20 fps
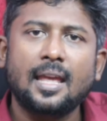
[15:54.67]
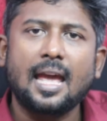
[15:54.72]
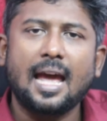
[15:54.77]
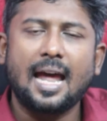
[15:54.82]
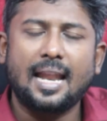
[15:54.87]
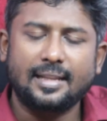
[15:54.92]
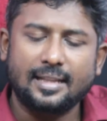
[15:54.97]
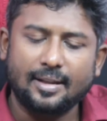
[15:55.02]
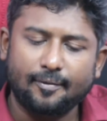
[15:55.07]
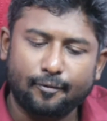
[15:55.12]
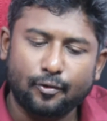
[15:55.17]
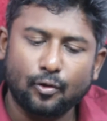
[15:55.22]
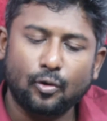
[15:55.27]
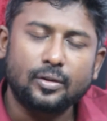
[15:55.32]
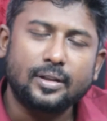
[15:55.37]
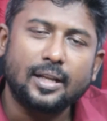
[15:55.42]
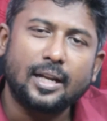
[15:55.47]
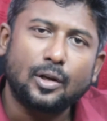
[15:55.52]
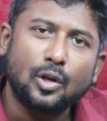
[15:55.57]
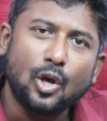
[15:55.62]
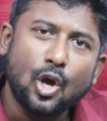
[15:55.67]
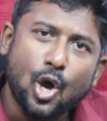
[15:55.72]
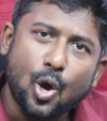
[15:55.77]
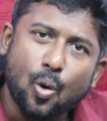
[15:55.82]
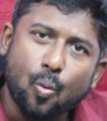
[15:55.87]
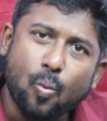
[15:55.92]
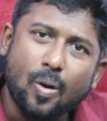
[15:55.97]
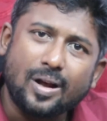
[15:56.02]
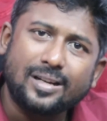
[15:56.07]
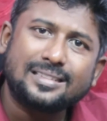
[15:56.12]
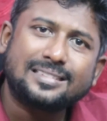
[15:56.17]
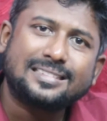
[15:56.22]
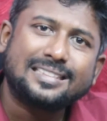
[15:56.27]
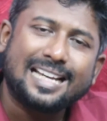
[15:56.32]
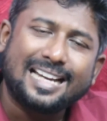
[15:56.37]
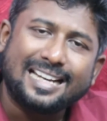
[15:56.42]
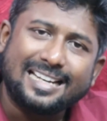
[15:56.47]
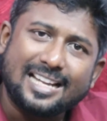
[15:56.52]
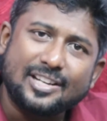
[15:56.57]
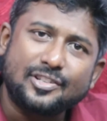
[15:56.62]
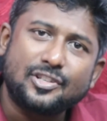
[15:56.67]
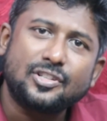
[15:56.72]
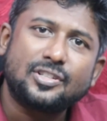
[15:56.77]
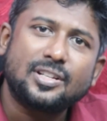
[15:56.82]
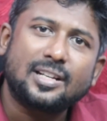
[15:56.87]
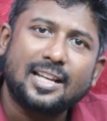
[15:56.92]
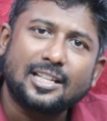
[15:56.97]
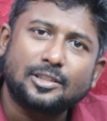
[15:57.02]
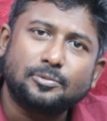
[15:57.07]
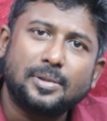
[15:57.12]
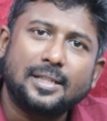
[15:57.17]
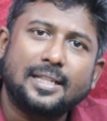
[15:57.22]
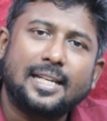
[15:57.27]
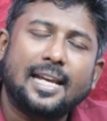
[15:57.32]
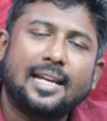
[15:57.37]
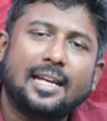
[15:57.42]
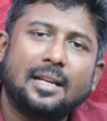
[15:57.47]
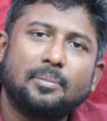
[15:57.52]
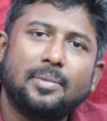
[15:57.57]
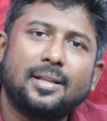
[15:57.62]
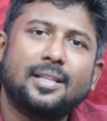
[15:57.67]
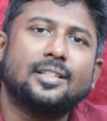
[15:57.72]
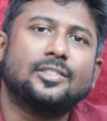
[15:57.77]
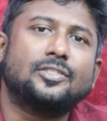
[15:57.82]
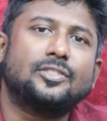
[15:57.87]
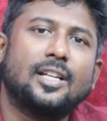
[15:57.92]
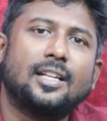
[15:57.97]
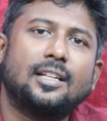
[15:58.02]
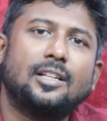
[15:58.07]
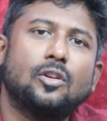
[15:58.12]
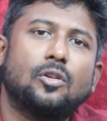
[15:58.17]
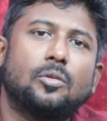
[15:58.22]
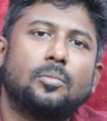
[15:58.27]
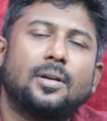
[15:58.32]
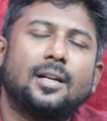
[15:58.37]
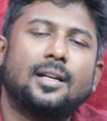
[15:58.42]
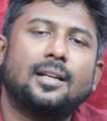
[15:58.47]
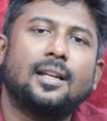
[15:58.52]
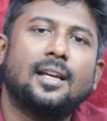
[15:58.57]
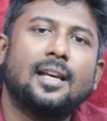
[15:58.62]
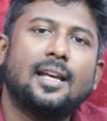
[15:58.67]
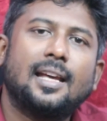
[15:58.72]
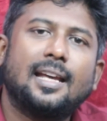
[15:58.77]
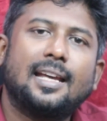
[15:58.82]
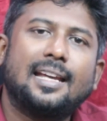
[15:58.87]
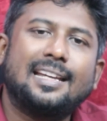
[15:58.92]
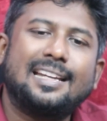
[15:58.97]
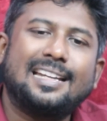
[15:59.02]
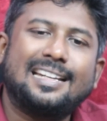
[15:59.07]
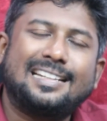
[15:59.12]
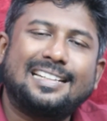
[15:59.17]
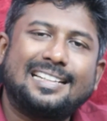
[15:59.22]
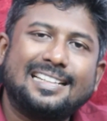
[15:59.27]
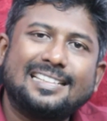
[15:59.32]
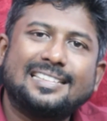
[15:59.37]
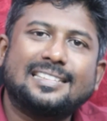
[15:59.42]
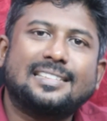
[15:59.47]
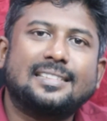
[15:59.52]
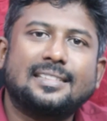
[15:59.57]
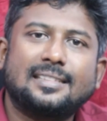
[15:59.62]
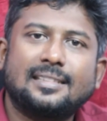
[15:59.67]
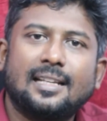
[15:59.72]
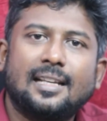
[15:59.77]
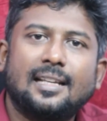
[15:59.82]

and they have told that once a decision has been taken by the state government, it is